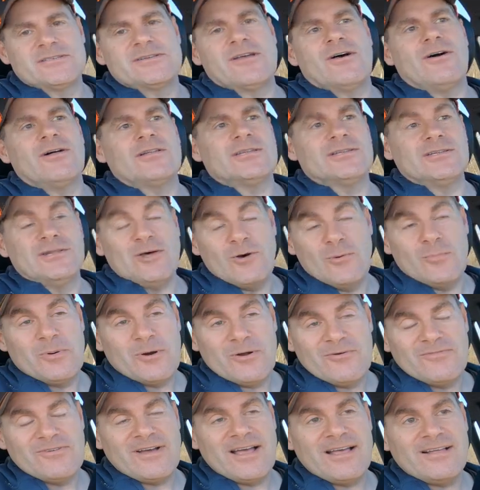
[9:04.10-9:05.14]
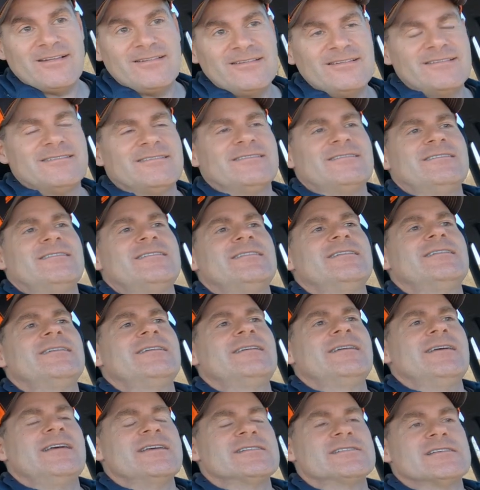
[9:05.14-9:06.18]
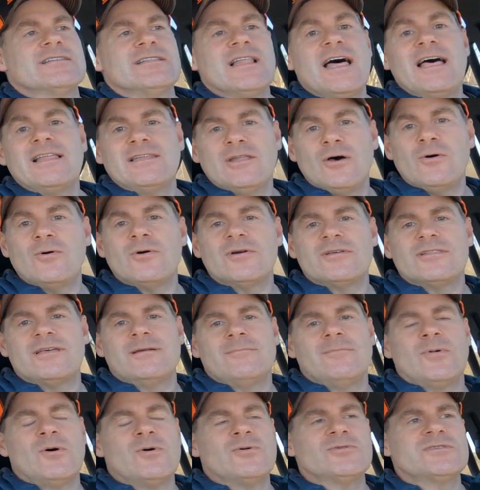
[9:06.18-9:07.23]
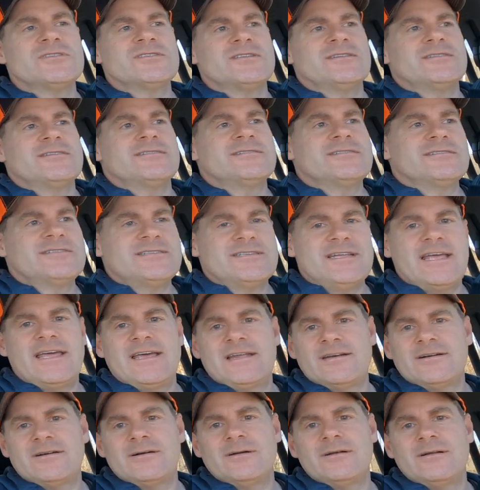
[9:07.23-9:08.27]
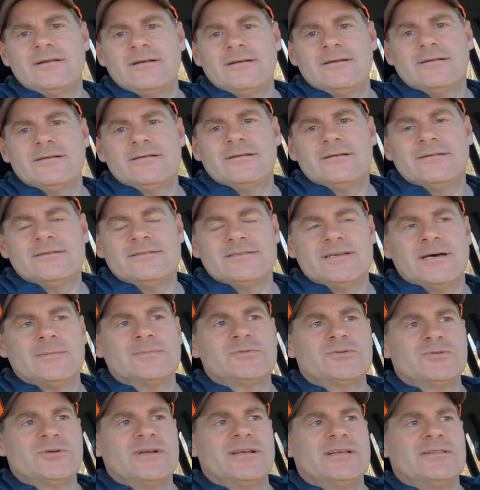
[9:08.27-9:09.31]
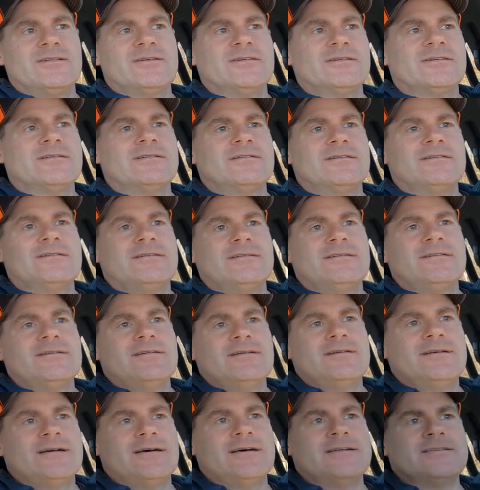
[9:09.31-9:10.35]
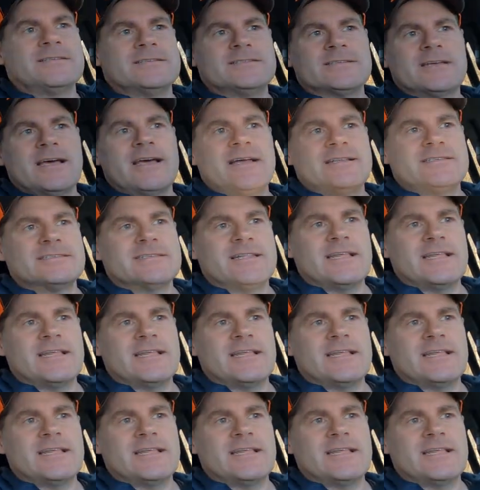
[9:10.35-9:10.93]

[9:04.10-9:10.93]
called a low profile, is a lot lower than most standard dump trailer uh, designs.